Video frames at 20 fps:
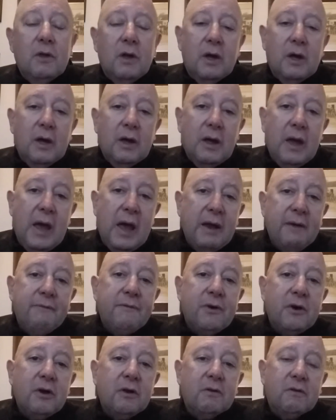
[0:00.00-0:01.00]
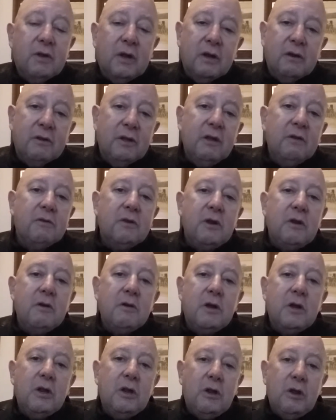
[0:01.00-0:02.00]
adverts and things that
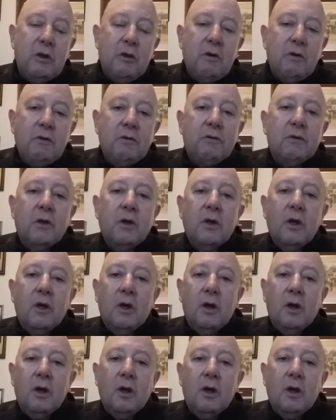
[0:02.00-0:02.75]
you can use